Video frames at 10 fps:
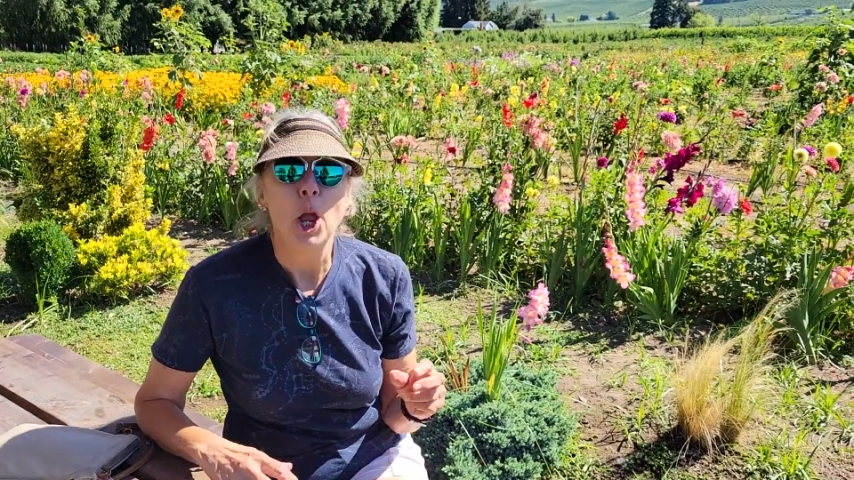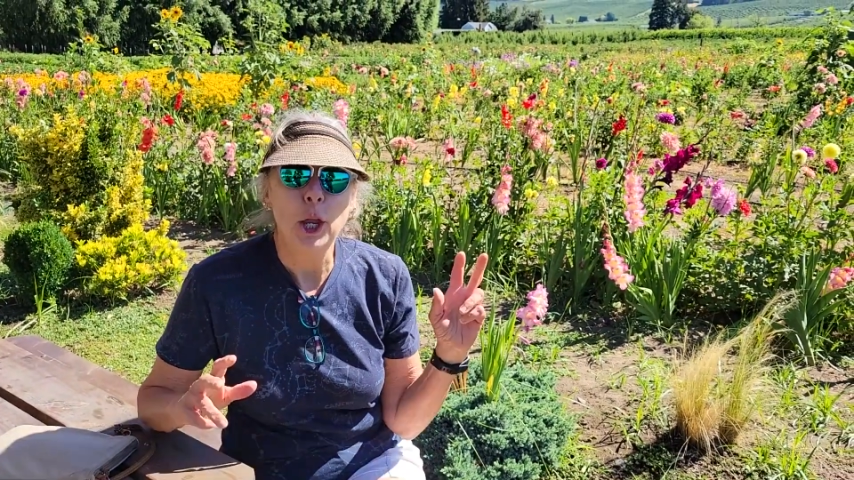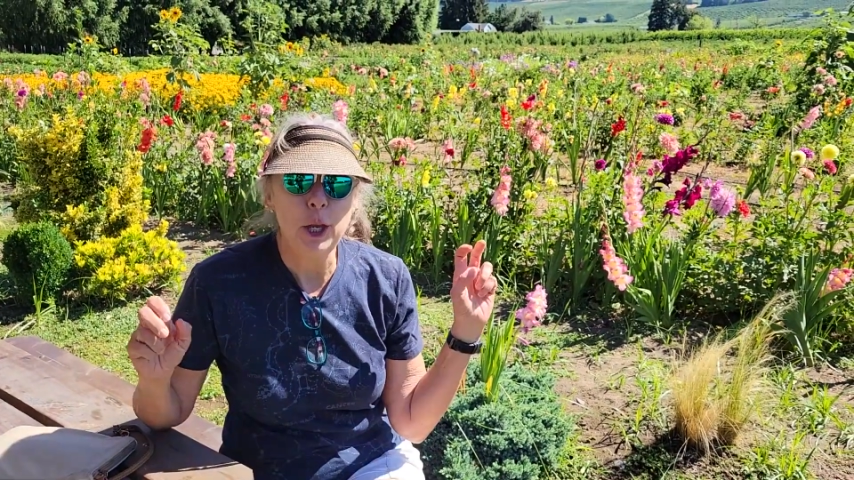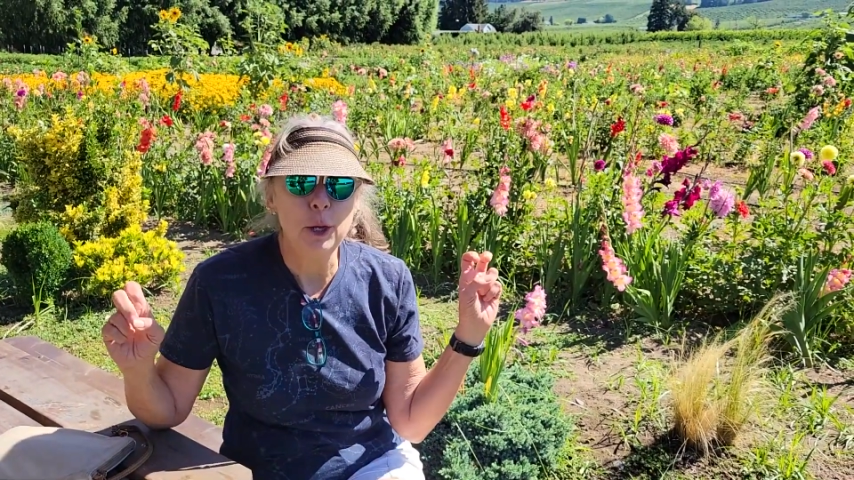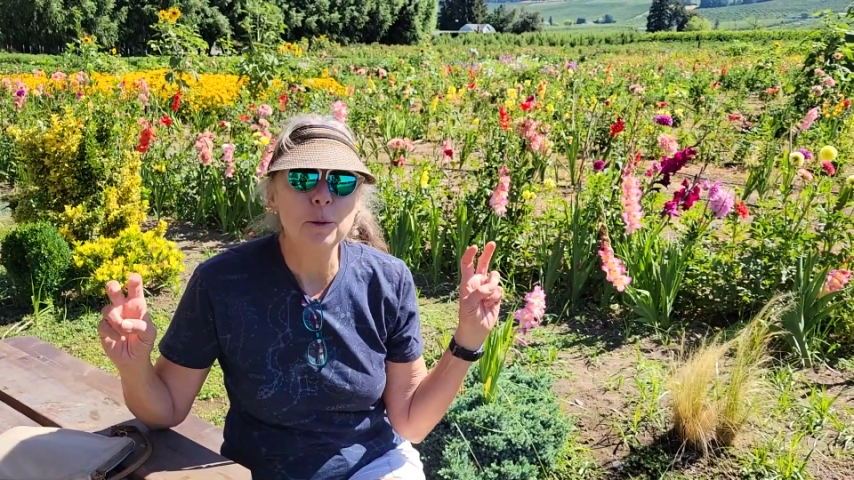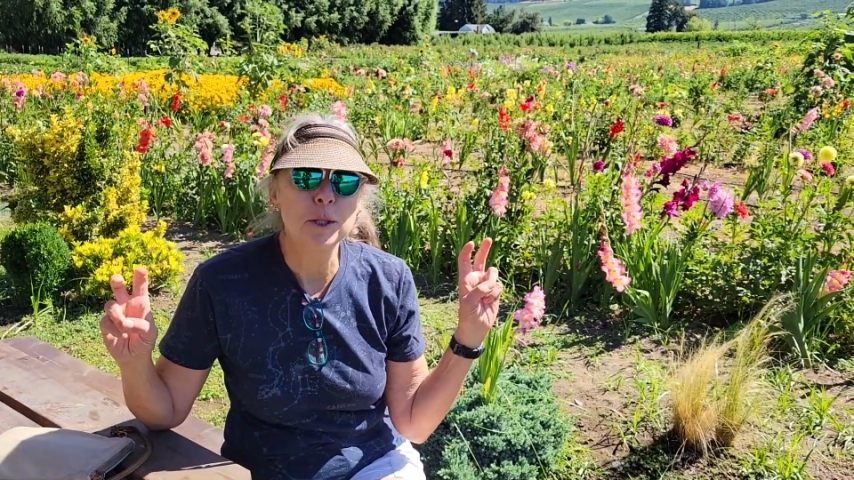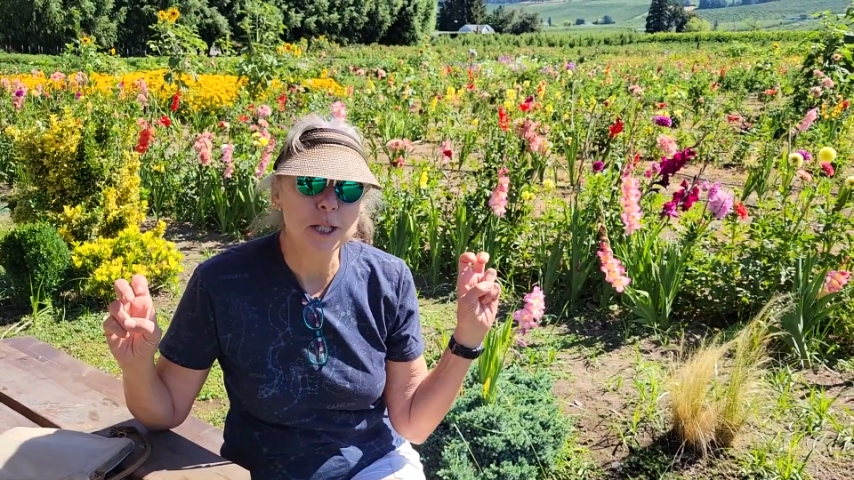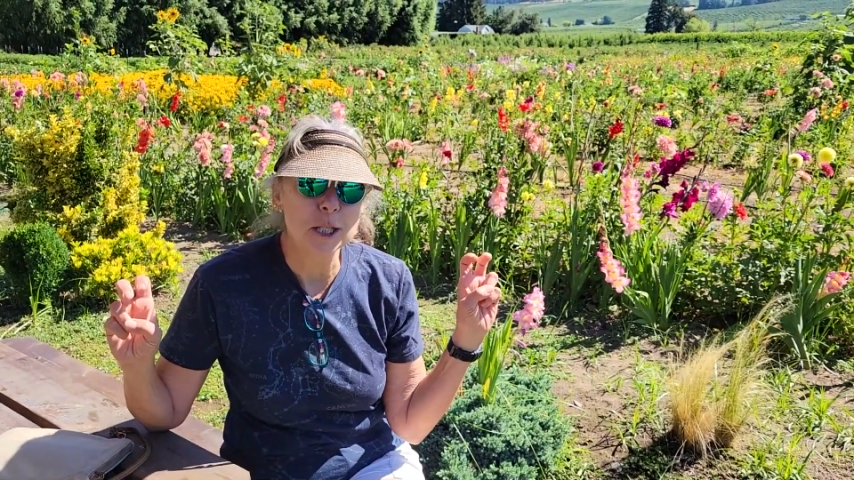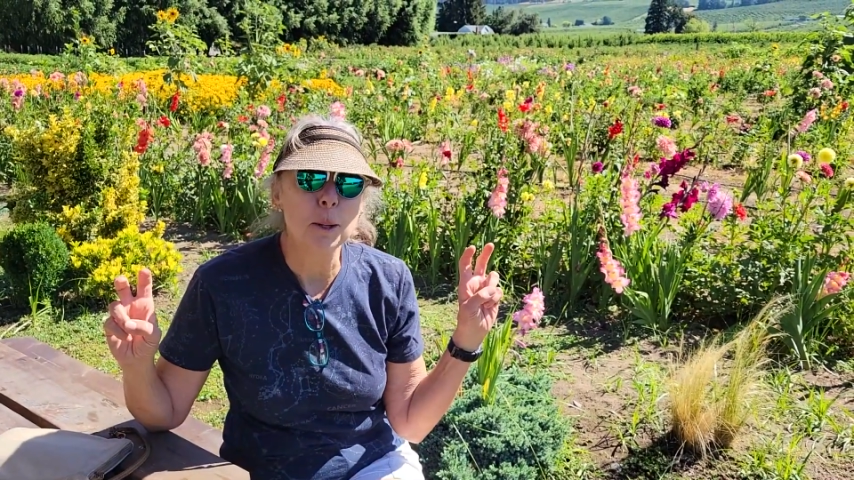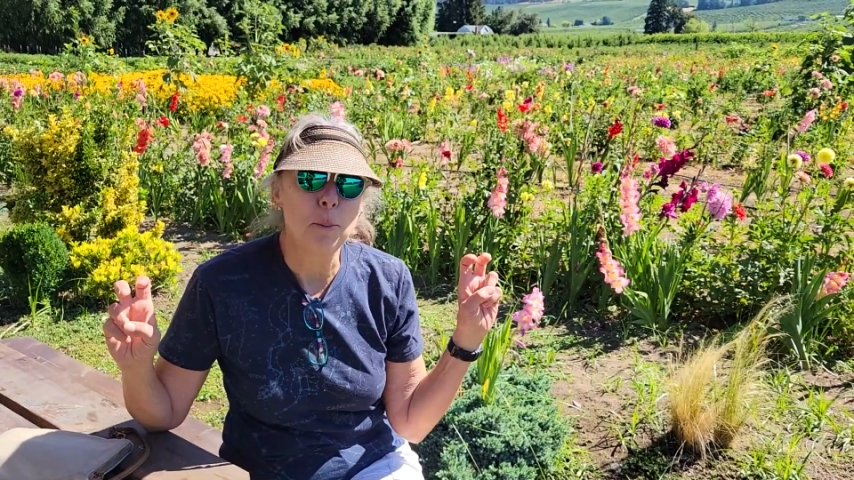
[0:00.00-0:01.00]
huge
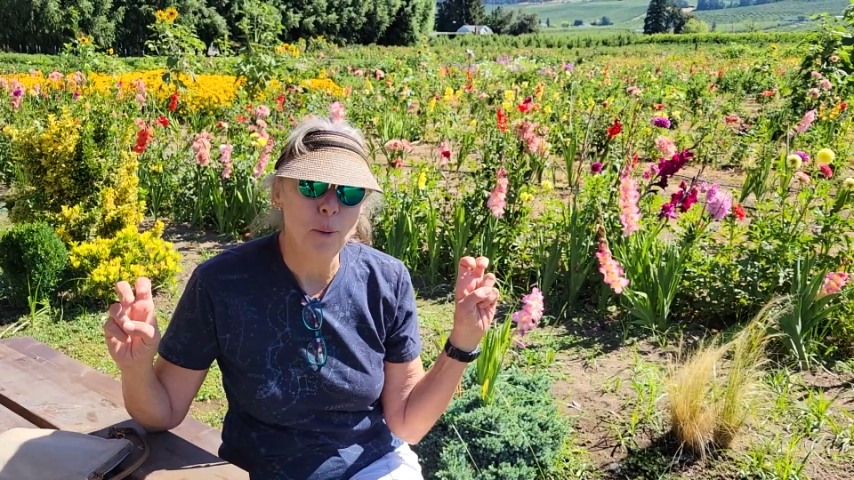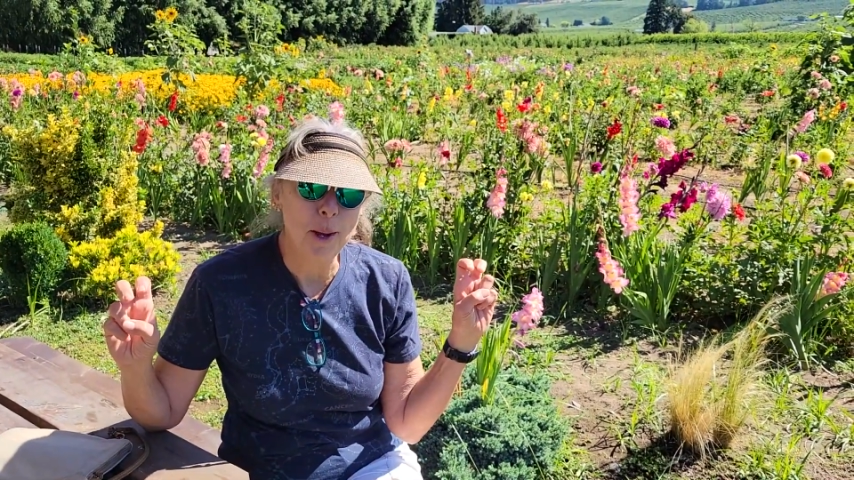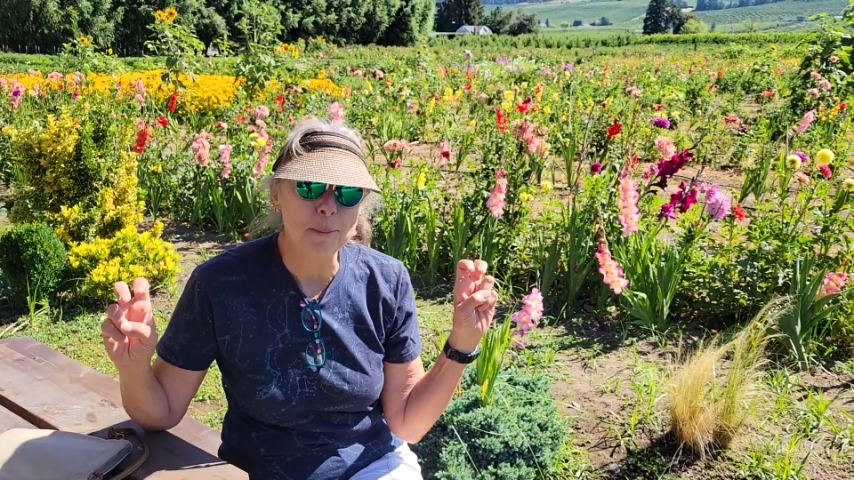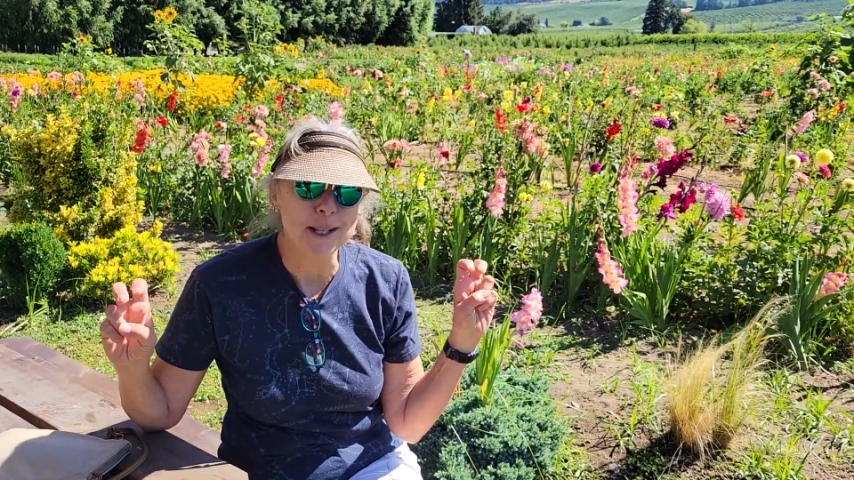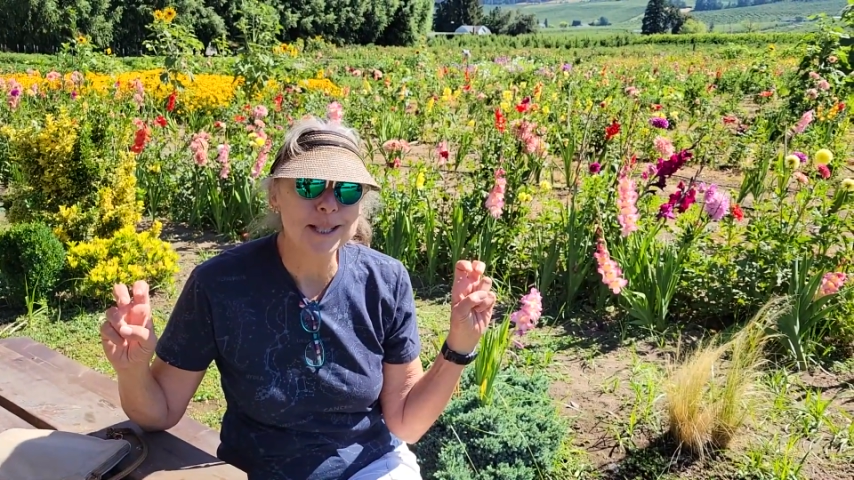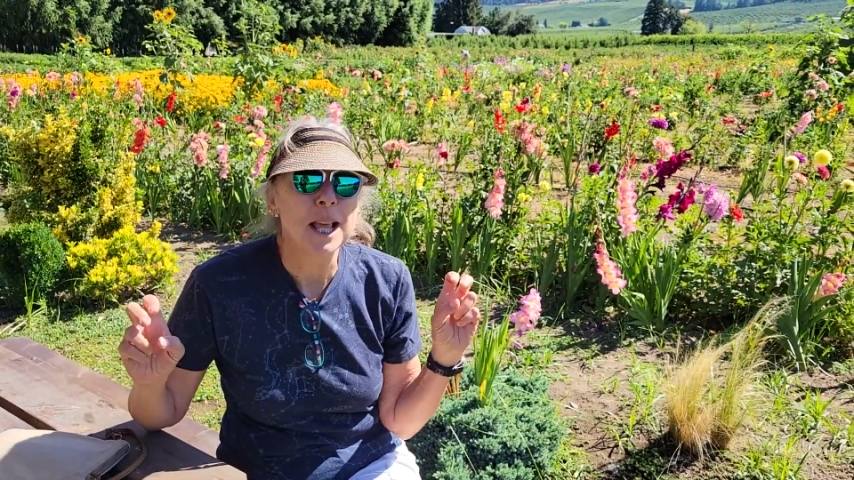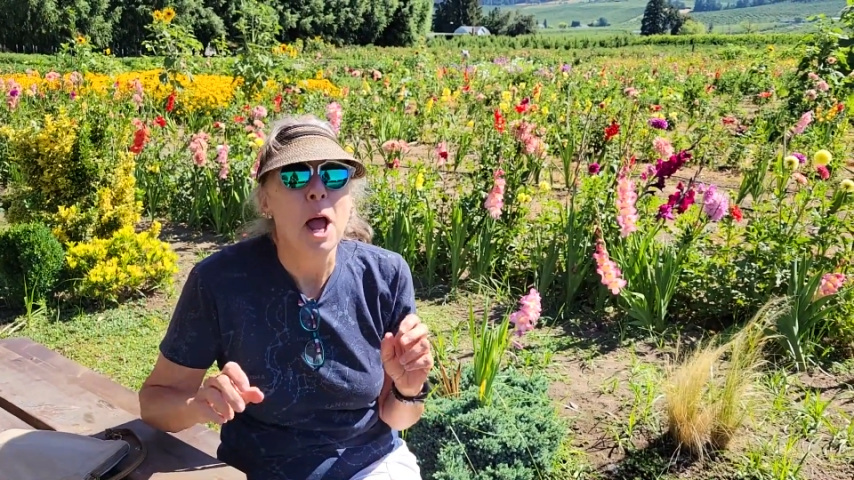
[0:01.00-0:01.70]
disappointments.